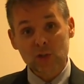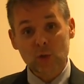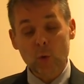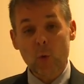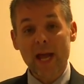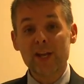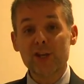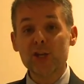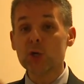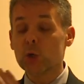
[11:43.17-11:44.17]
to a
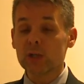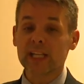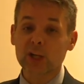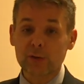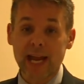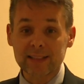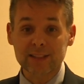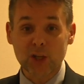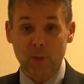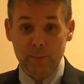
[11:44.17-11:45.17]
newly
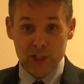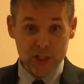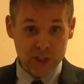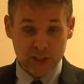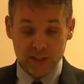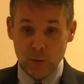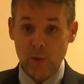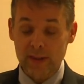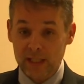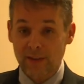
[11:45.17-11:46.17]
created commission
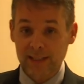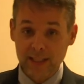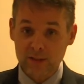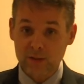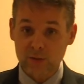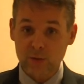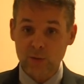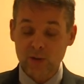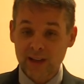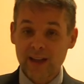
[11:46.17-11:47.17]
within Vatican
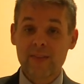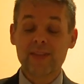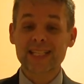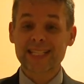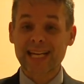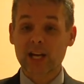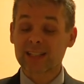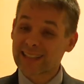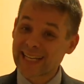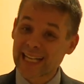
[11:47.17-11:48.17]
II, the
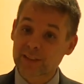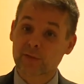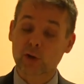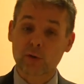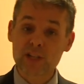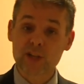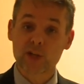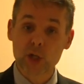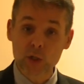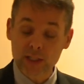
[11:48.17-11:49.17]
Secretariat for
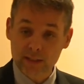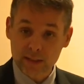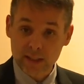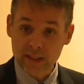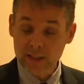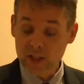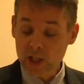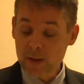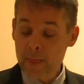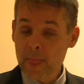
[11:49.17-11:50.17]
Christian Unity,
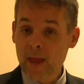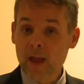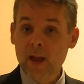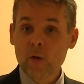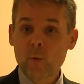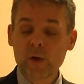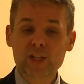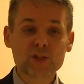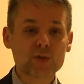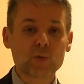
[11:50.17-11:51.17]

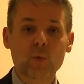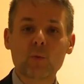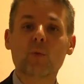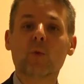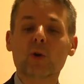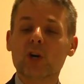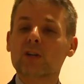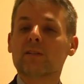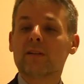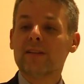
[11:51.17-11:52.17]
which
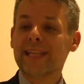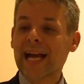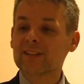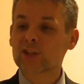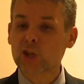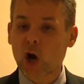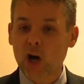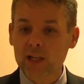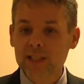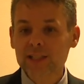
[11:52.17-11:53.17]
were the
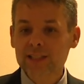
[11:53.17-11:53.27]
underdog,